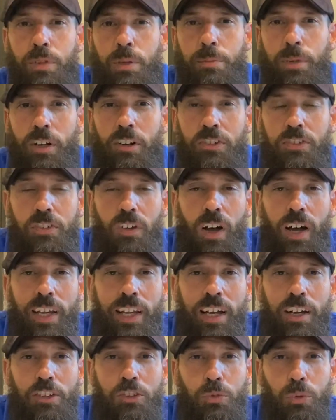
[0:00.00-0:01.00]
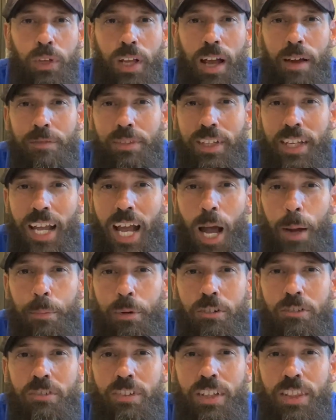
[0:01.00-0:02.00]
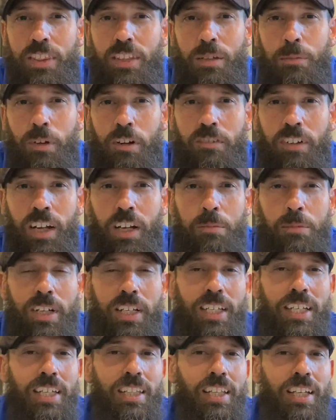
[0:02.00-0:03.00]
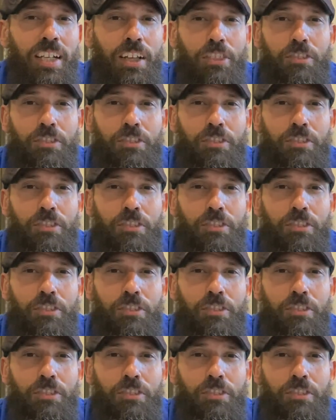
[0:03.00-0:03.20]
the bigger slide outs where you have the gap underneath them, I recommend getting like a